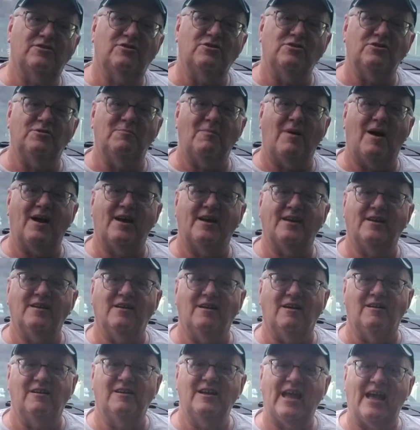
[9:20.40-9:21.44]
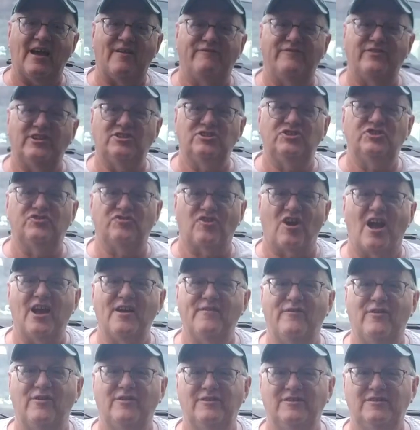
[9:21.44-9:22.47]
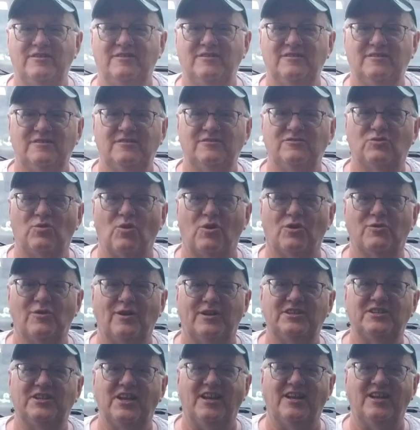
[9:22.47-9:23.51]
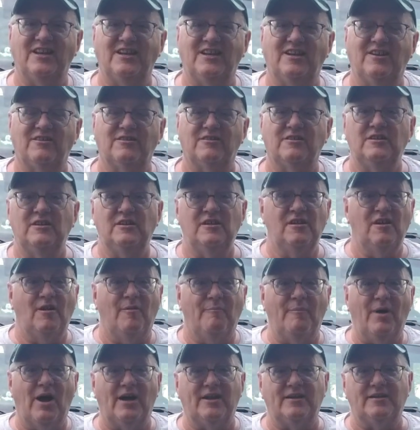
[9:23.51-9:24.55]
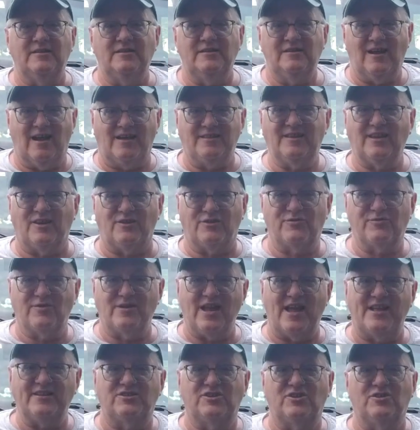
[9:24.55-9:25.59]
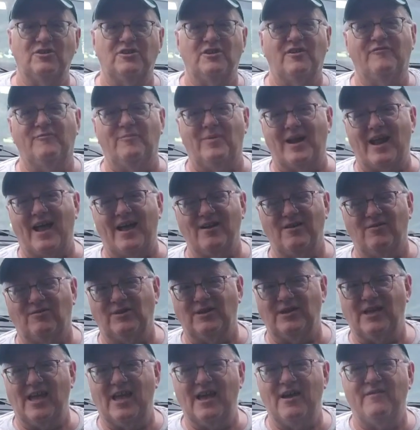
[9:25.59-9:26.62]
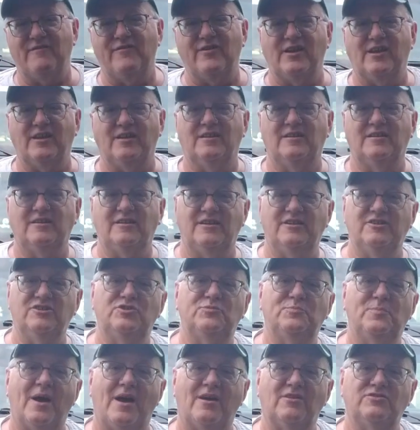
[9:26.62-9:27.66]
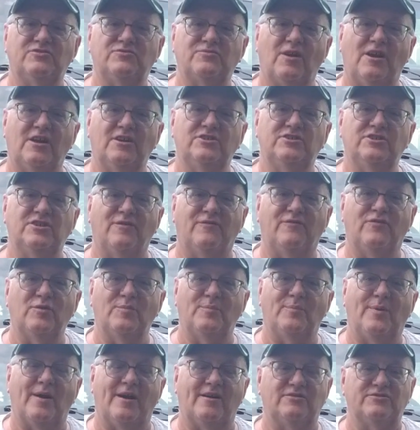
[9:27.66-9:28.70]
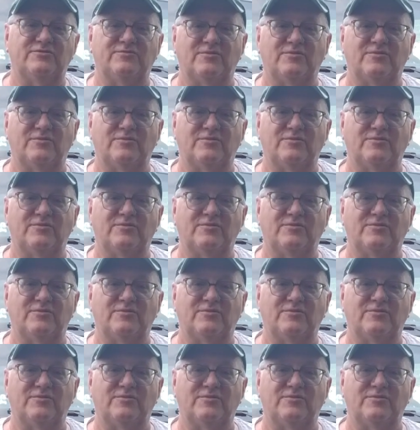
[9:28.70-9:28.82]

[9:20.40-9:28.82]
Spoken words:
could my ½ inch drive torque wrench get in here. But I think a 3/8 could have, but I only have a inch-pounds wrench and a foot-pounds